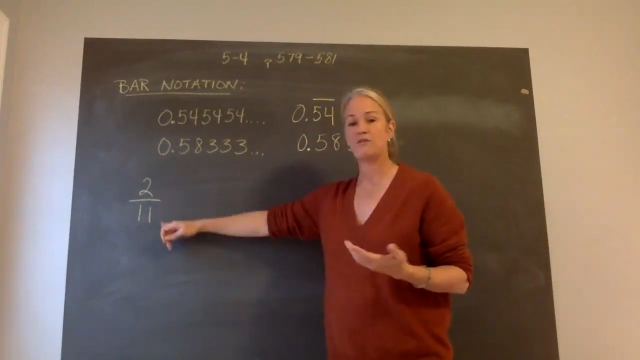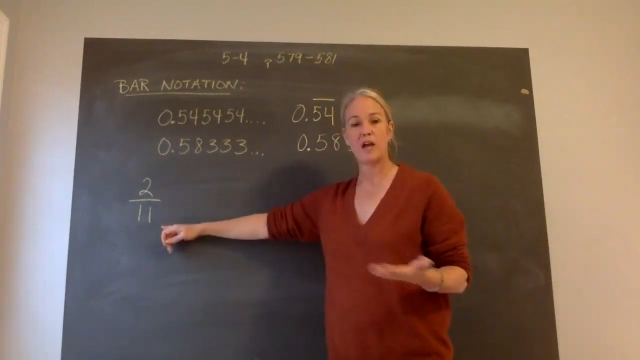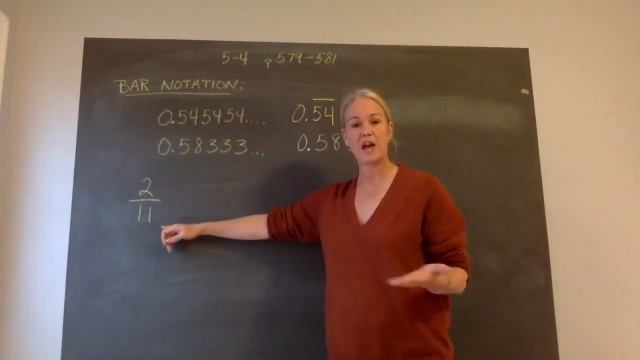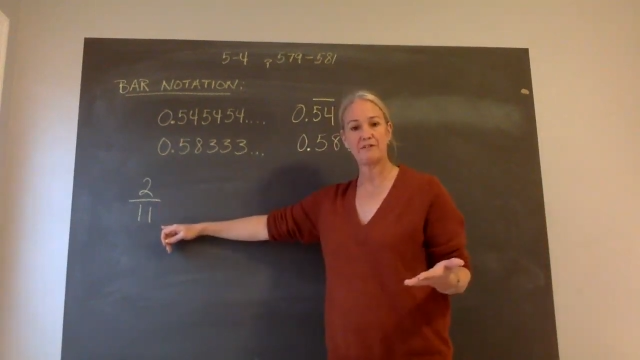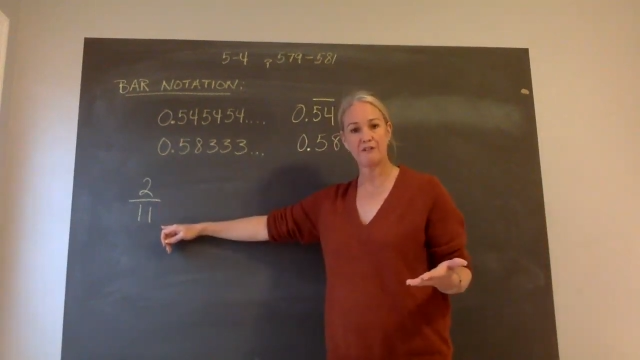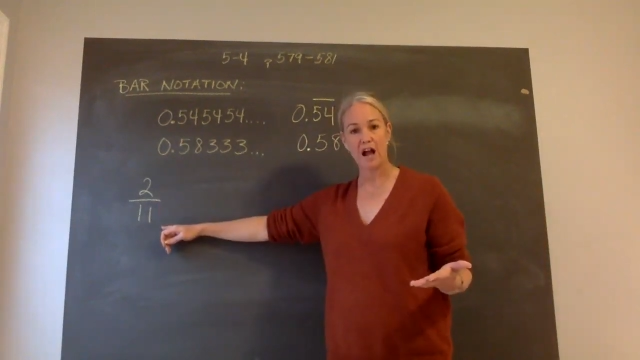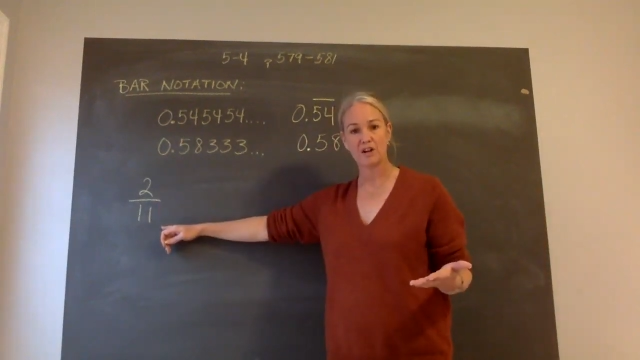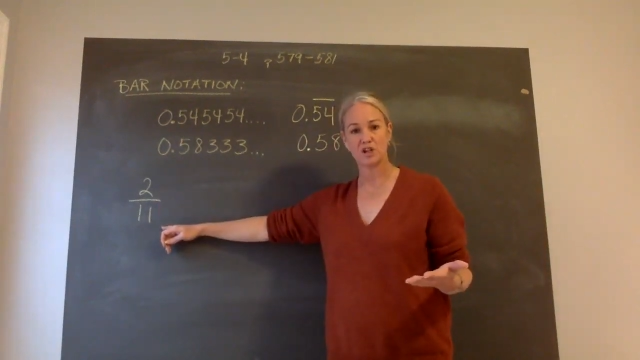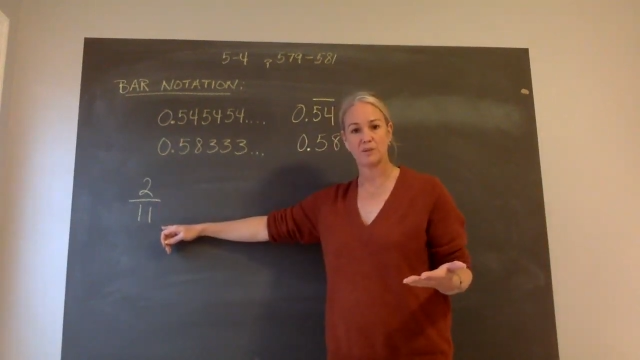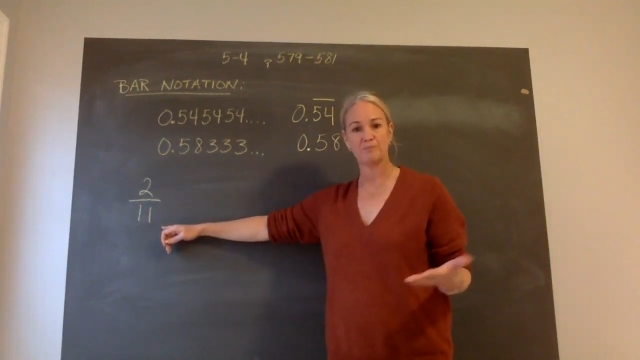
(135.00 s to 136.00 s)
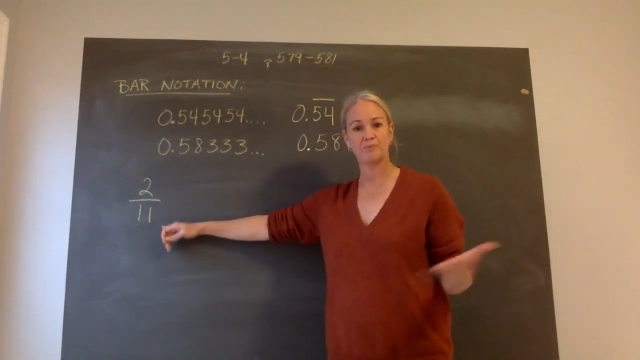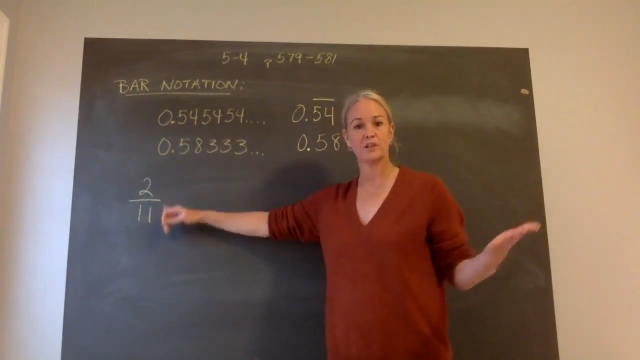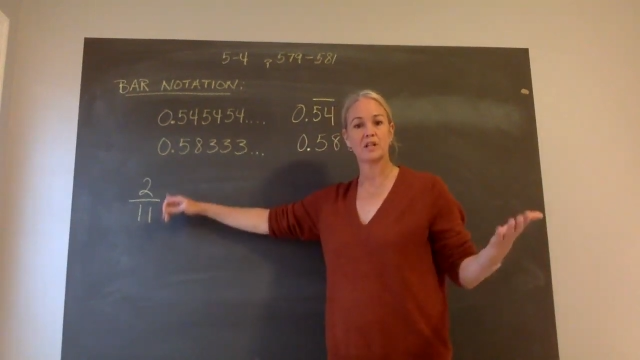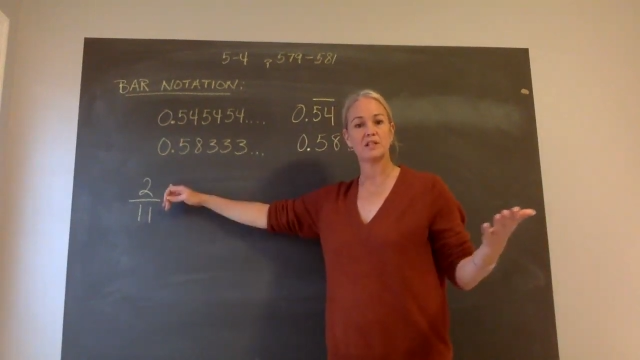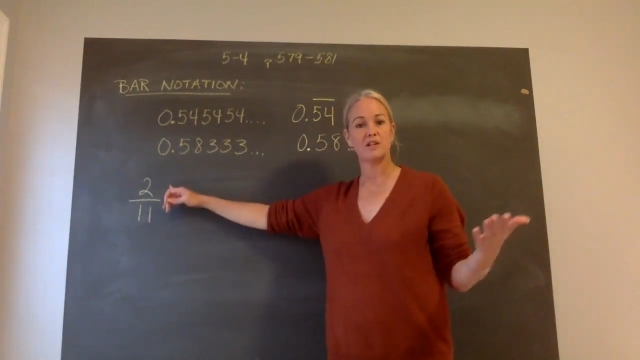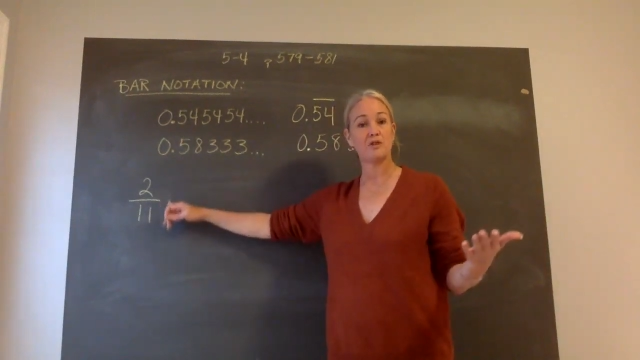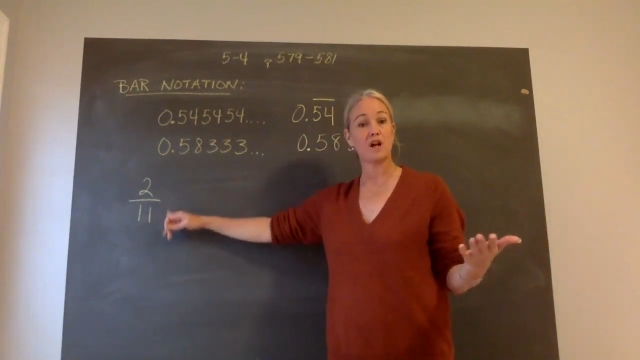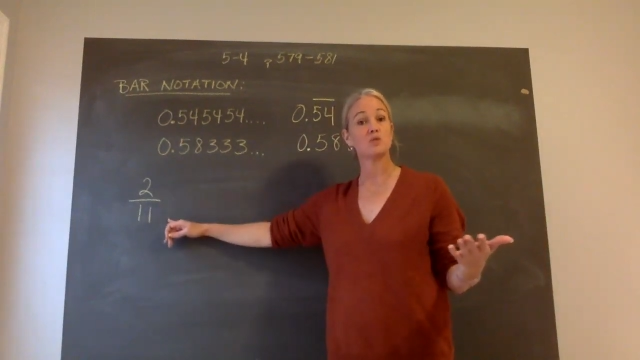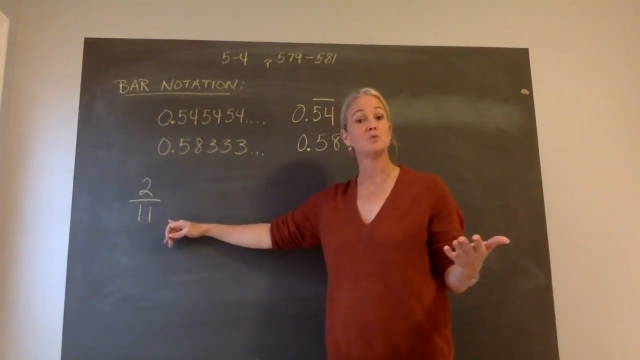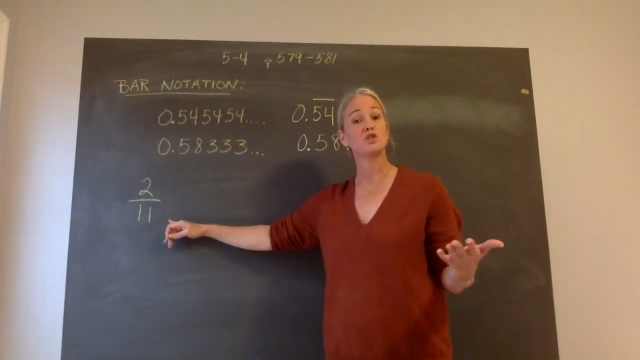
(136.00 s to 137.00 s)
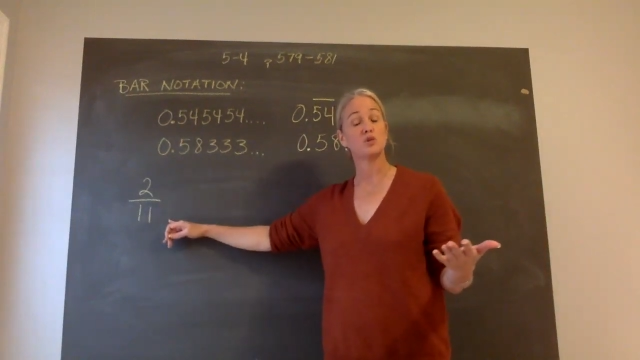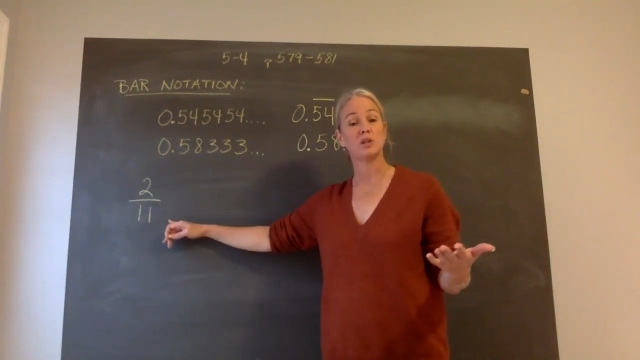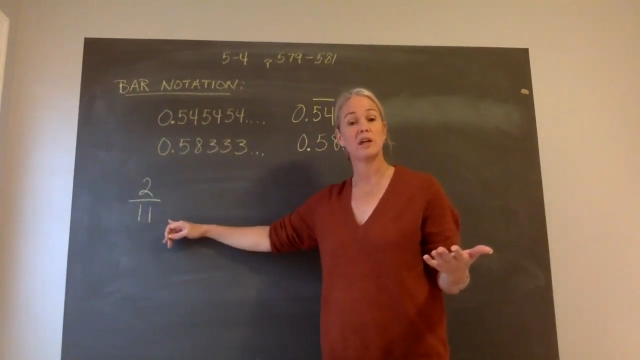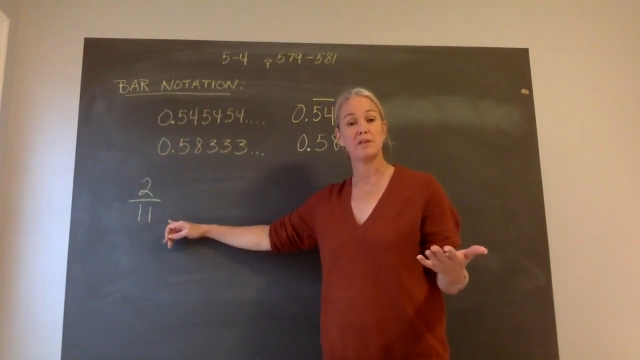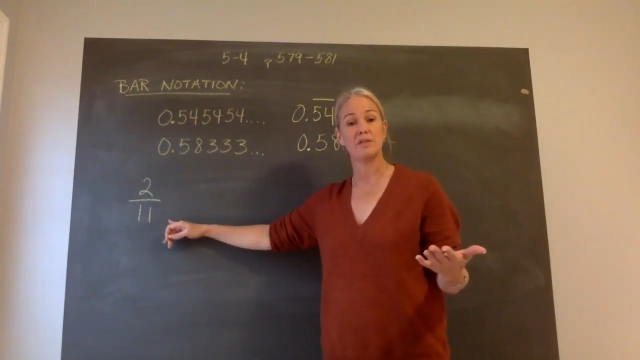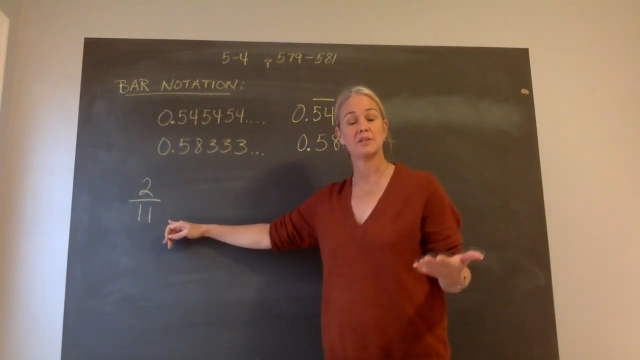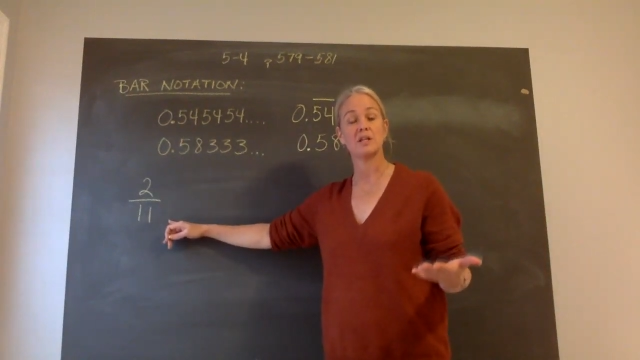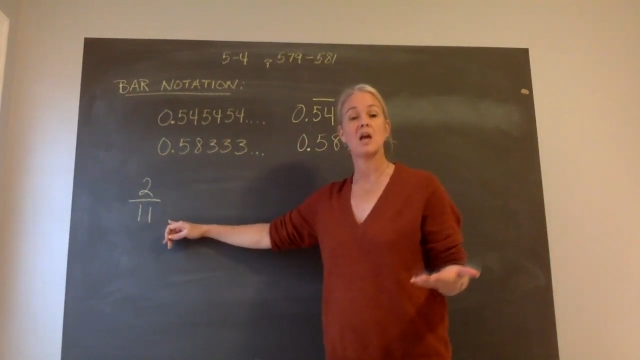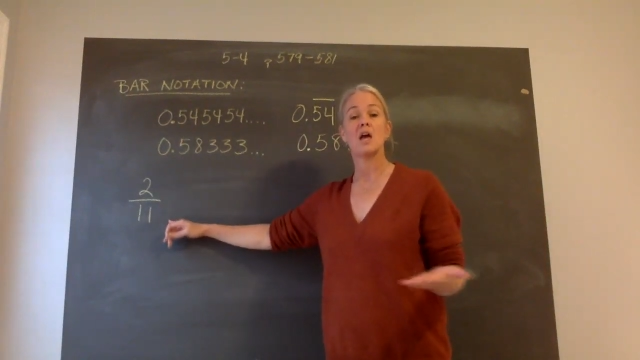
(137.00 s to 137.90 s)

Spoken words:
if we had a fraction, let's say the fraction was 2 11ths.